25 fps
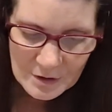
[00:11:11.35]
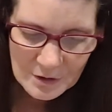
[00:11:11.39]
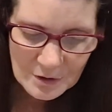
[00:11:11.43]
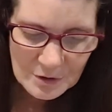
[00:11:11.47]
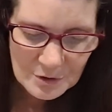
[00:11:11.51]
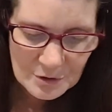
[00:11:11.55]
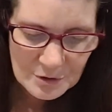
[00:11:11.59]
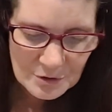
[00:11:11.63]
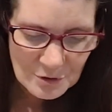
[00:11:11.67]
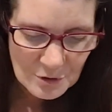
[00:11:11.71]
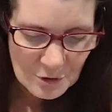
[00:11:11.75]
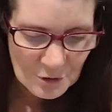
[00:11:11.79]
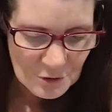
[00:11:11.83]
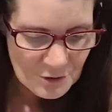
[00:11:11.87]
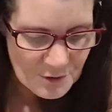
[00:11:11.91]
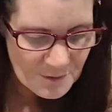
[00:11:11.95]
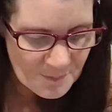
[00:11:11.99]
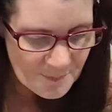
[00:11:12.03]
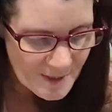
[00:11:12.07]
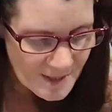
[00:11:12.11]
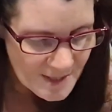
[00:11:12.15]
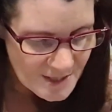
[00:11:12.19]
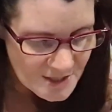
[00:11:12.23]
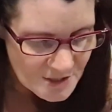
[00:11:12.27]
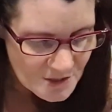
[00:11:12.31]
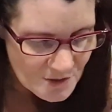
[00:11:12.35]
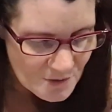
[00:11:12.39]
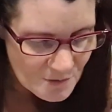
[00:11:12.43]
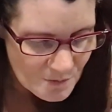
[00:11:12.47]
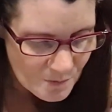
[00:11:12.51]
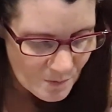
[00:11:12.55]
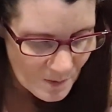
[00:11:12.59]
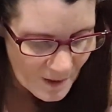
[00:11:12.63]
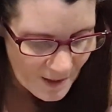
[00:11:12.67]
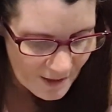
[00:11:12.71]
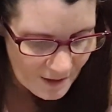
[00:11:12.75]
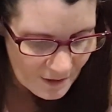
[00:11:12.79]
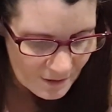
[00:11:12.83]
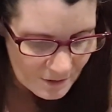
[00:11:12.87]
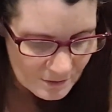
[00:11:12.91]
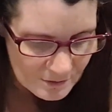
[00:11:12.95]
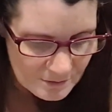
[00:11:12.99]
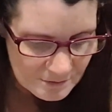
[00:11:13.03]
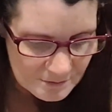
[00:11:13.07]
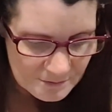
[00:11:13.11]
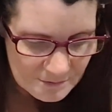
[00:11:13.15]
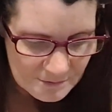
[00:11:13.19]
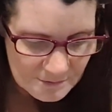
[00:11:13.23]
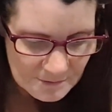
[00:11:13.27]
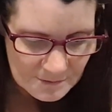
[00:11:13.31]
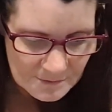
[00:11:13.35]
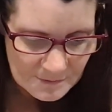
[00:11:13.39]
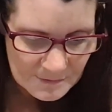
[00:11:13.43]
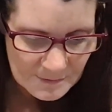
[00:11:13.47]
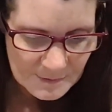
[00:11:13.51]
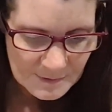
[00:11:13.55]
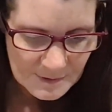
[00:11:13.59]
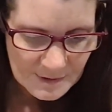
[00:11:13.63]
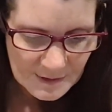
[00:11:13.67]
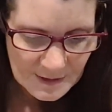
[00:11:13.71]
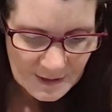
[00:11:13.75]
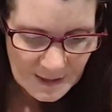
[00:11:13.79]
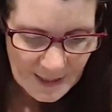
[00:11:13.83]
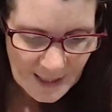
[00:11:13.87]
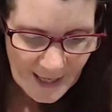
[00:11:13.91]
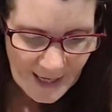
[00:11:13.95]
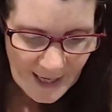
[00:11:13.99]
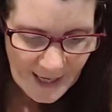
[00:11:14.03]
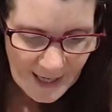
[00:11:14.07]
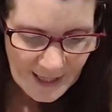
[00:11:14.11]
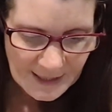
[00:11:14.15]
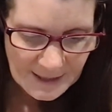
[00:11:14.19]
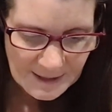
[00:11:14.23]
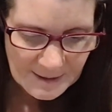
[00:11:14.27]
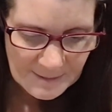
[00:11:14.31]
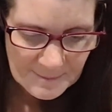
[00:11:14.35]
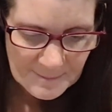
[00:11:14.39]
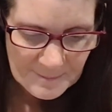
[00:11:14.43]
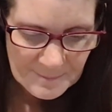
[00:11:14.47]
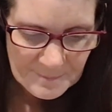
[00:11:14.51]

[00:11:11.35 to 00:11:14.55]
who know the patient well, can